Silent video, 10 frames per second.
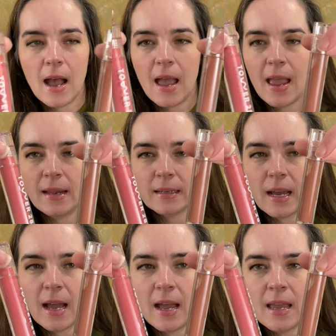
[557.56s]
And
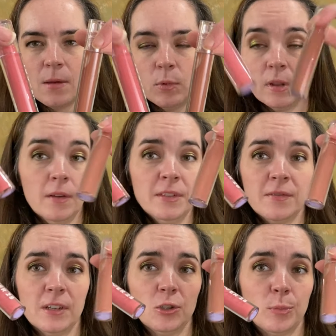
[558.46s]
I would love to
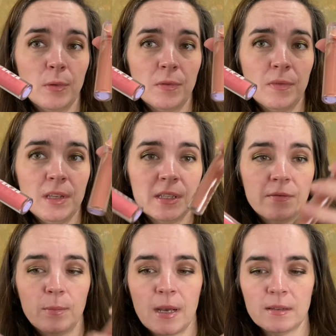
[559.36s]
finish both of these
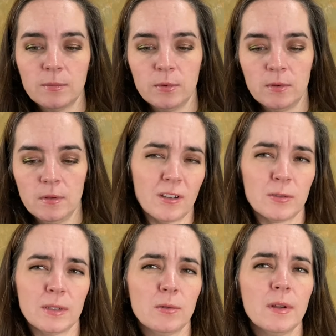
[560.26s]
if possible. So
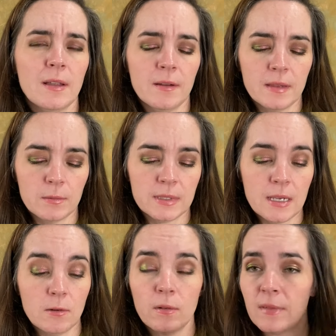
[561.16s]
I don't know how long that will
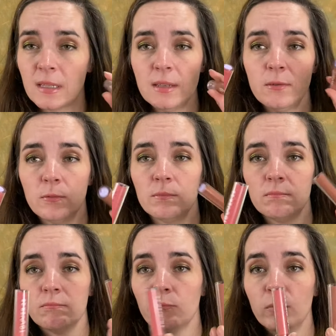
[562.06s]
take or if that's even
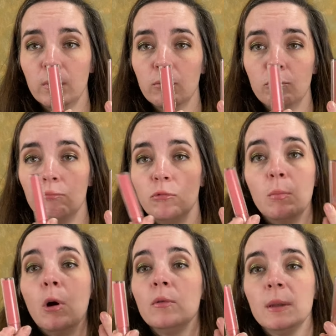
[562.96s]

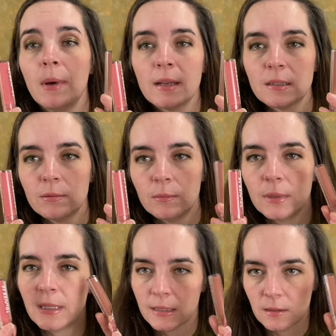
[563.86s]
remotely possible,
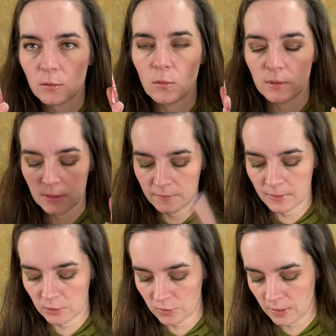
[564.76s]
but that's the goal, is to
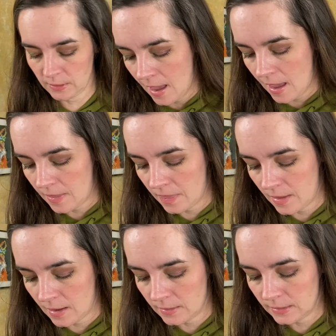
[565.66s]
finish these. And
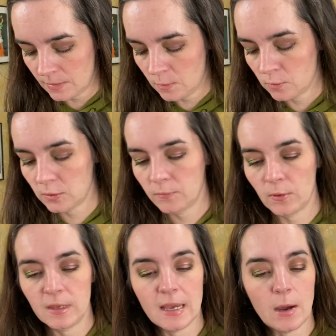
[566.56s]
the same goes for
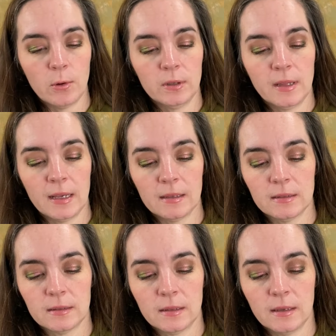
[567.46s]
the
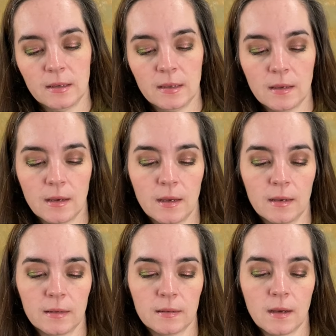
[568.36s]
Hourglass uh,
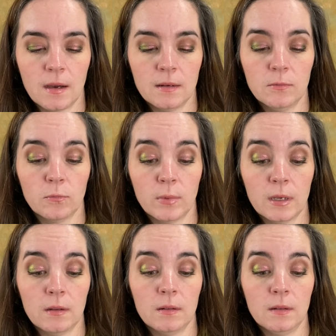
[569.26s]

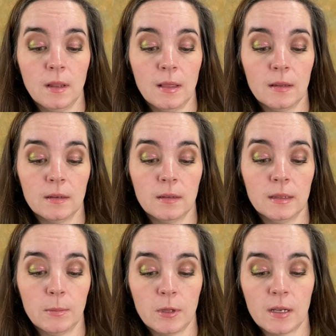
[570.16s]
Unreal
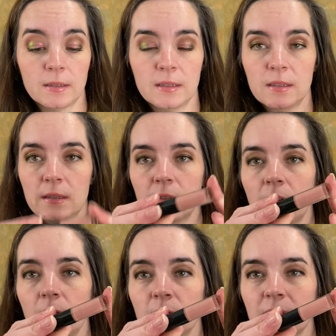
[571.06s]
lip gloss. This is in the
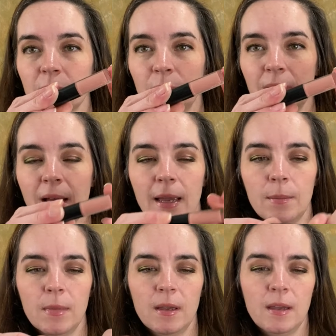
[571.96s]
color Sublime.